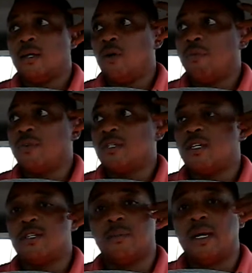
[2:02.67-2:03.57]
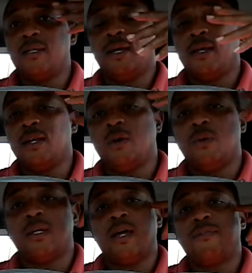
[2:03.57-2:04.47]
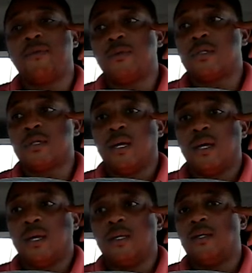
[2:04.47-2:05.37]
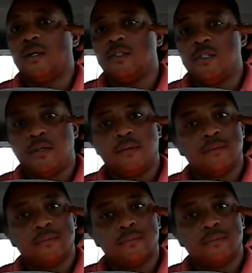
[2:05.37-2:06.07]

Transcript: conversation my 10 year old nephew was indulging.